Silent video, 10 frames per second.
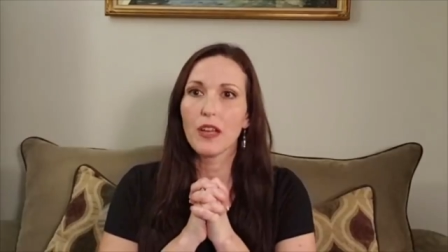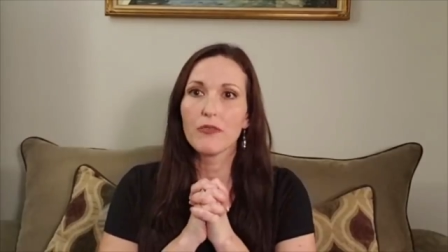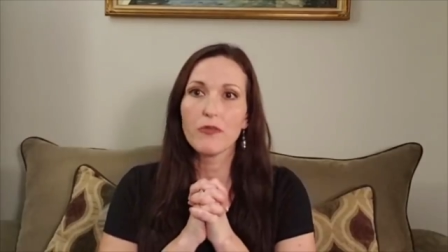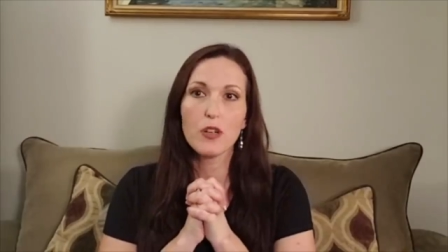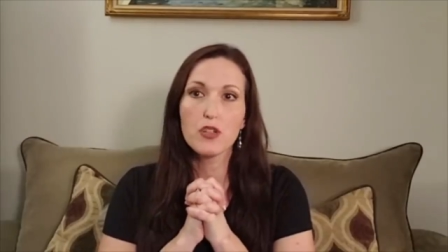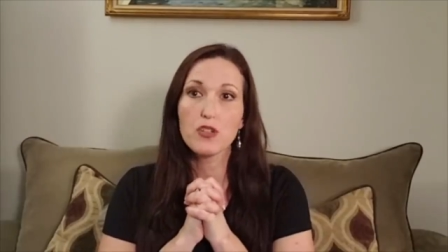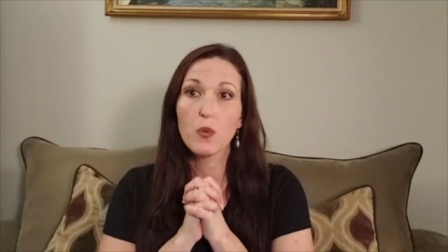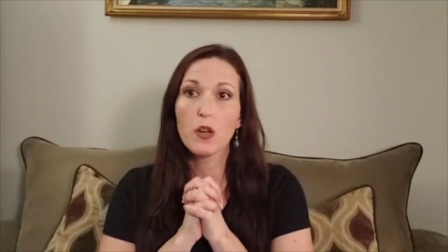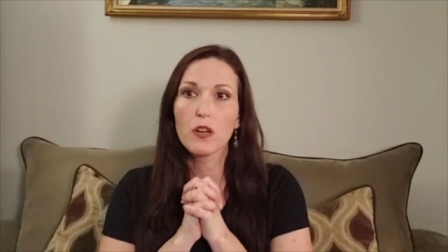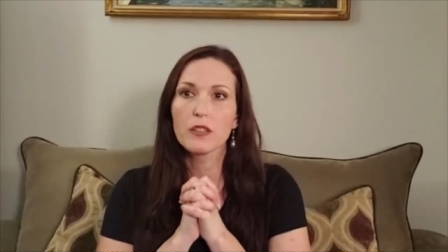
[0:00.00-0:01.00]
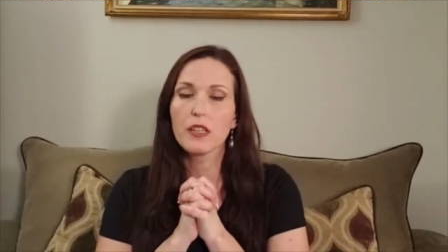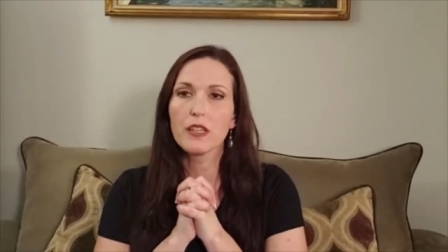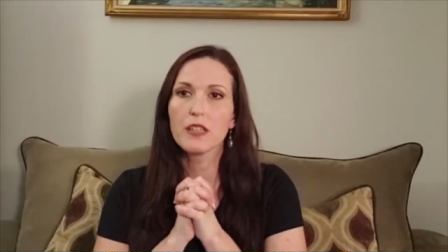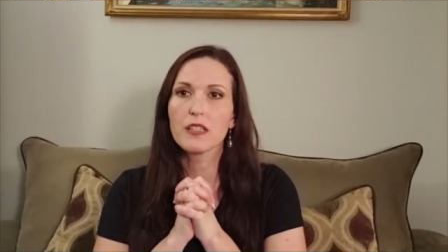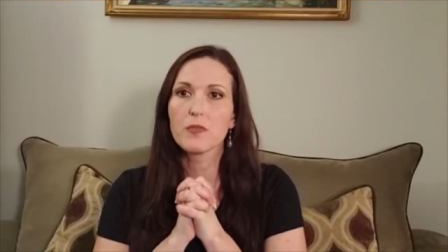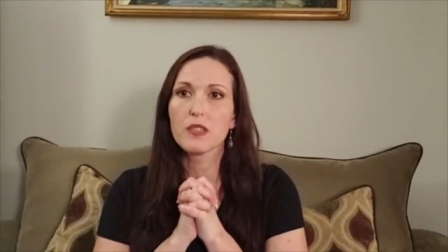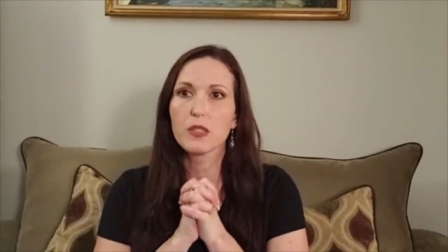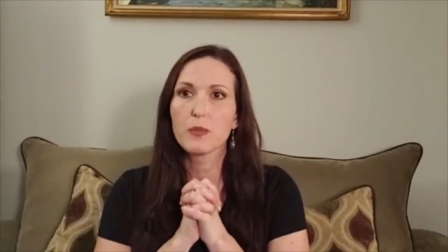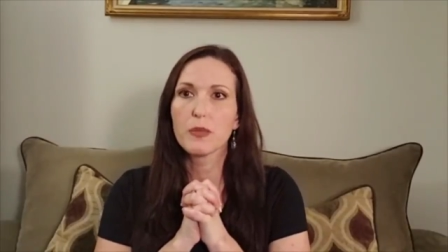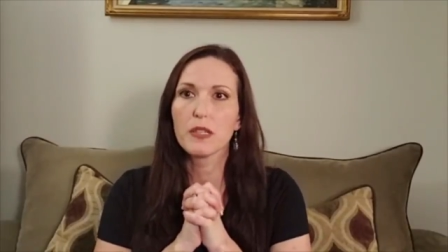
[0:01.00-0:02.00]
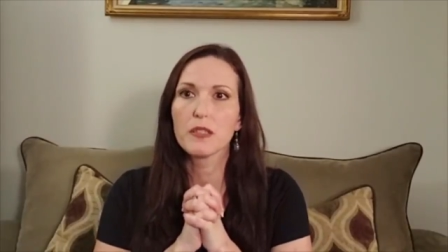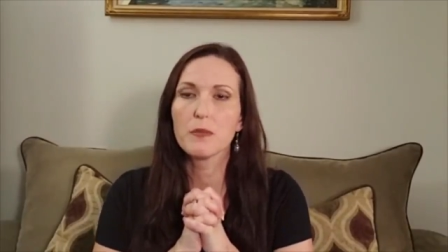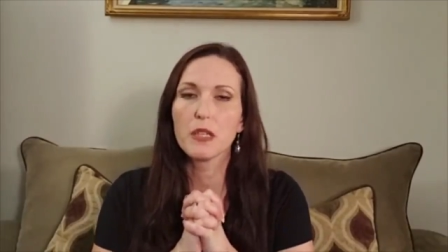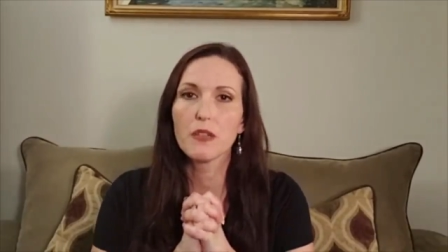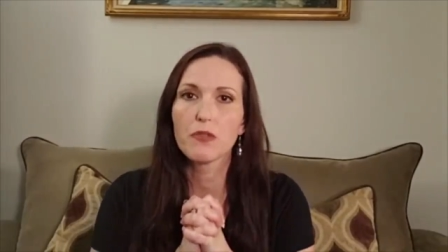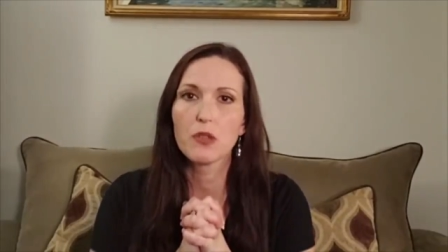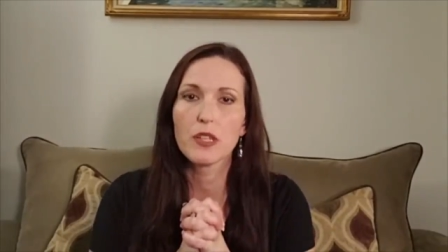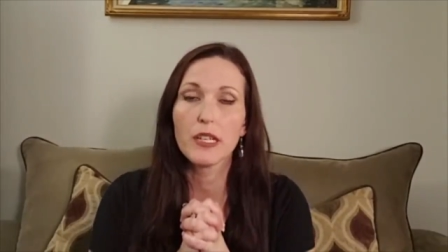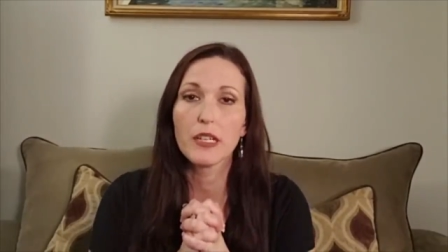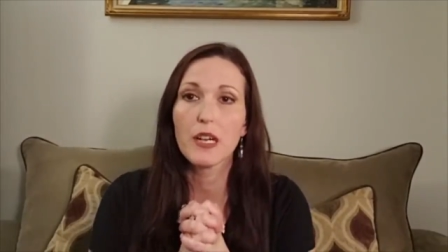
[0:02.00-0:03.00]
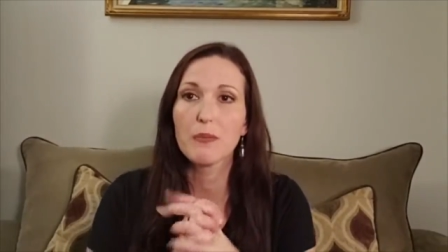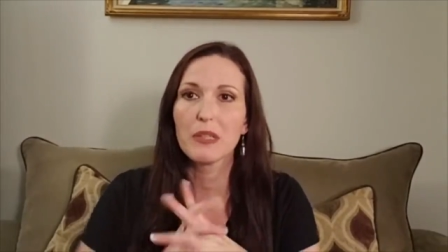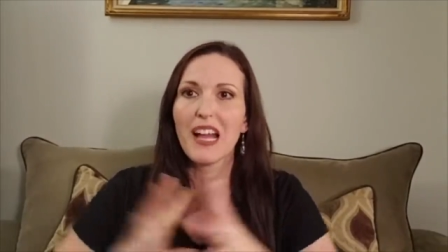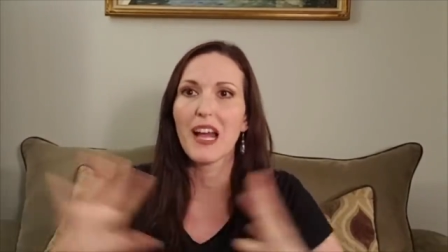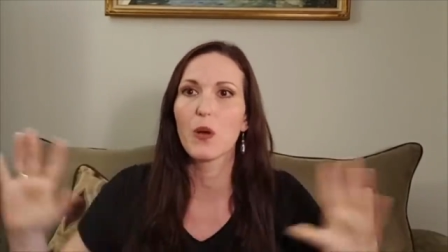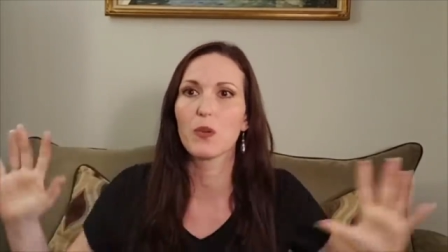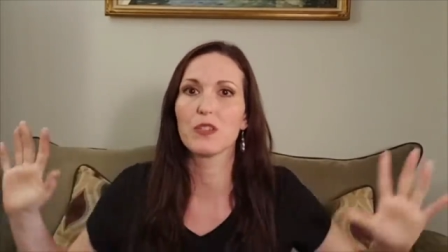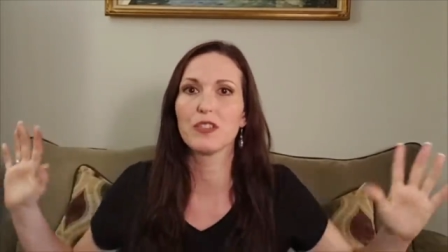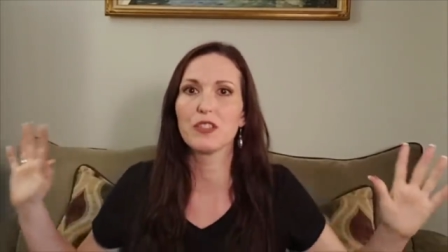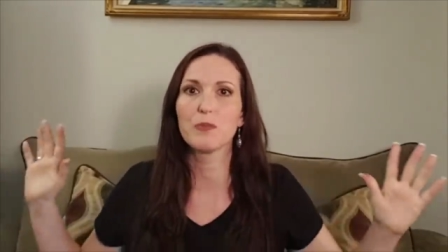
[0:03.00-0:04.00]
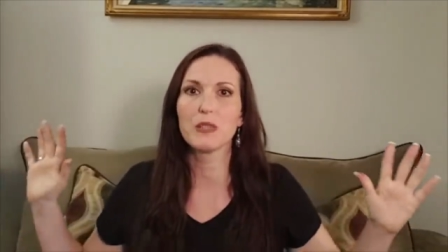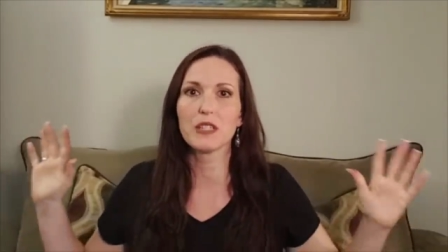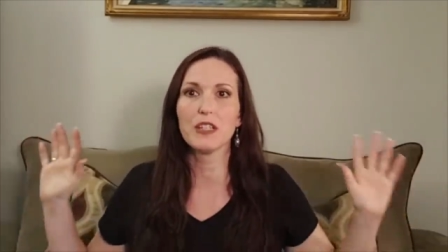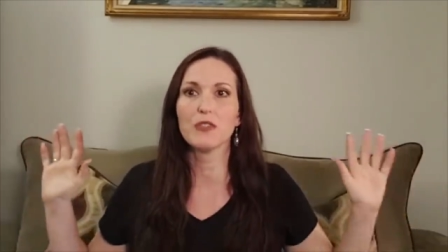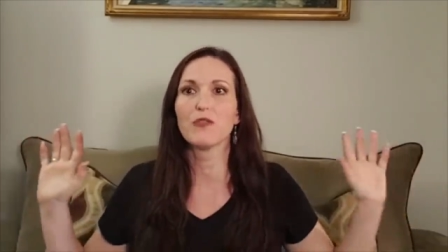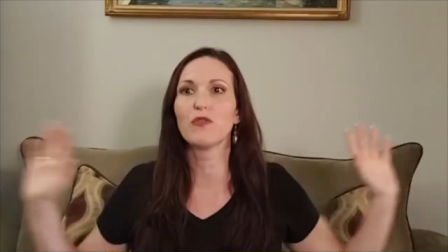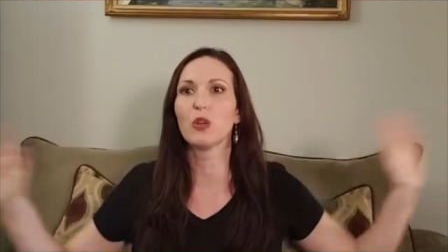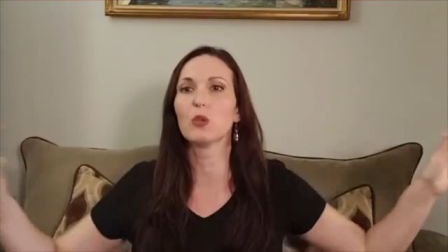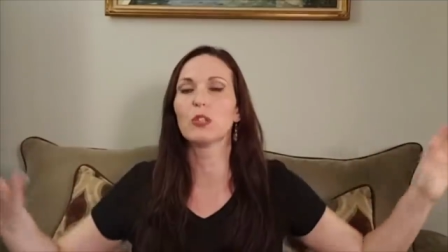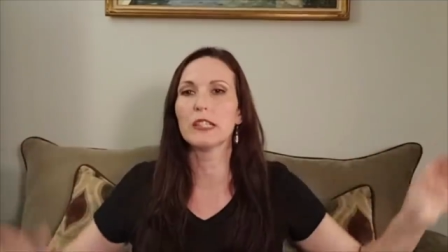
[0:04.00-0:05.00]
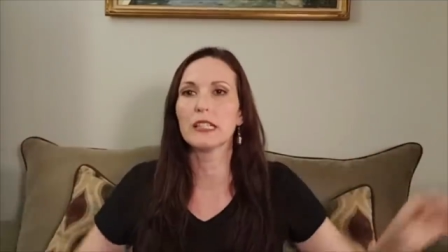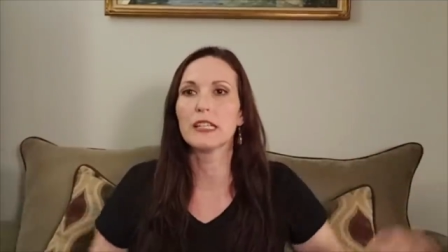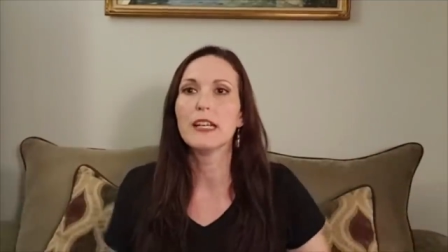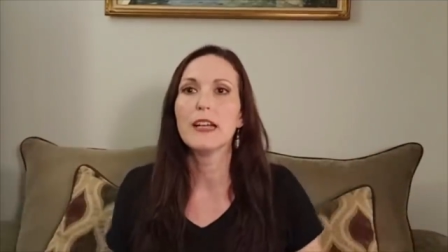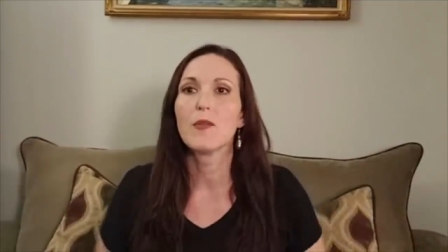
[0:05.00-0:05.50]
a fresh word that He has been speaking to me for a couple hours. It's been unfolding.